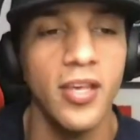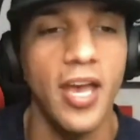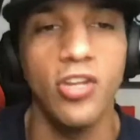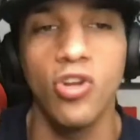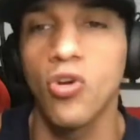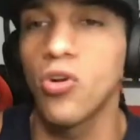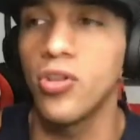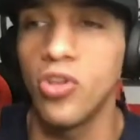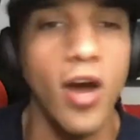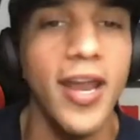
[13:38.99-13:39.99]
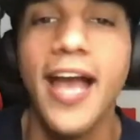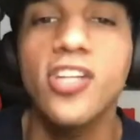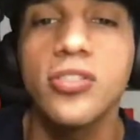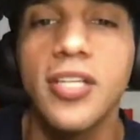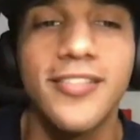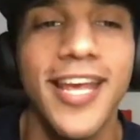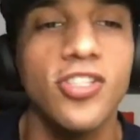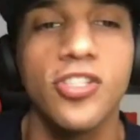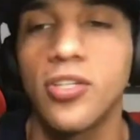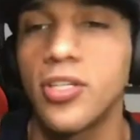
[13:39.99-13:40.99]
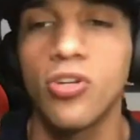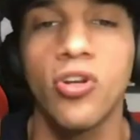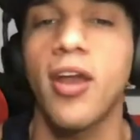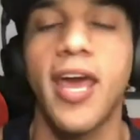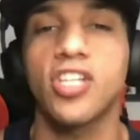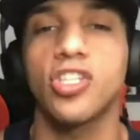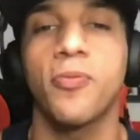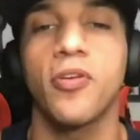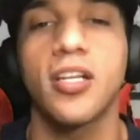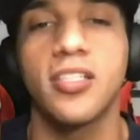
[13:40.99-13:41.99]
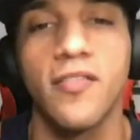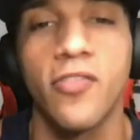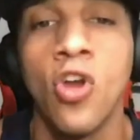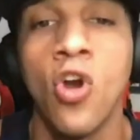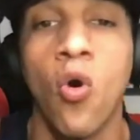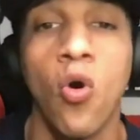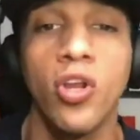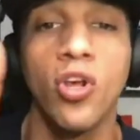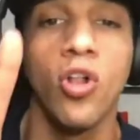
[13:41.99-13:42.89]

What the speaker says: and you're not actually intentional and you're not actually productive. Or